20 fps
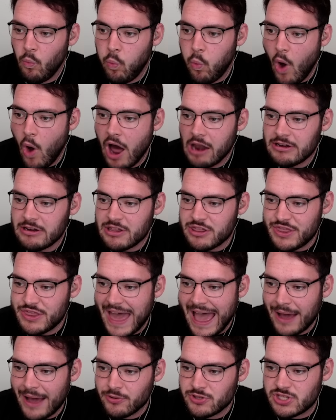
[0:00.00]
One
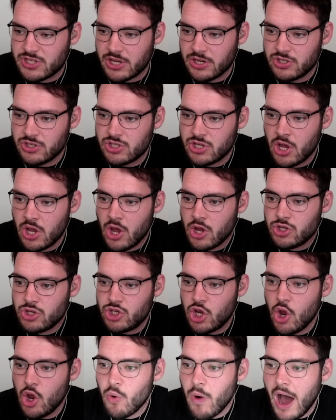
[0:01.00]
thousand
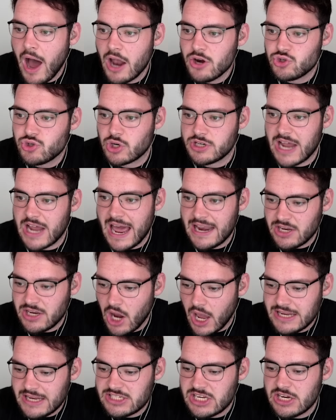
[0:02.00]

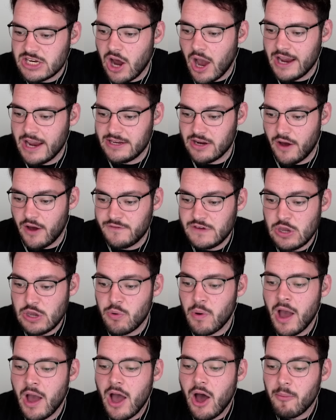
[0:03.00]
299 of
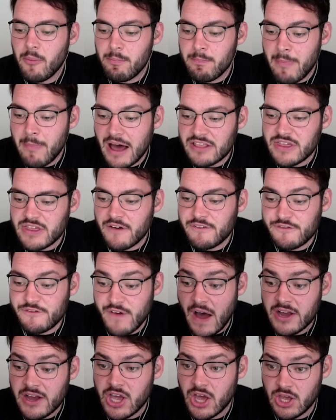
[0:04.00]
you
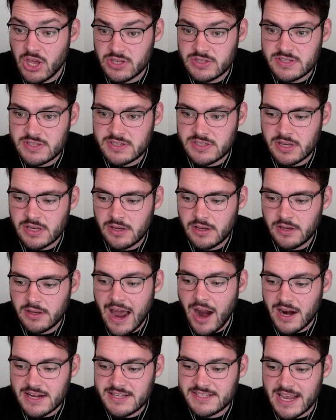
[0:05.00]
motherfuckers,
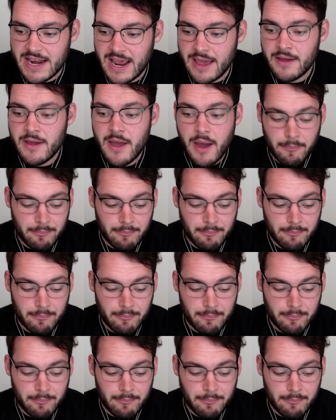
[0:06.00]
yeah, I said it,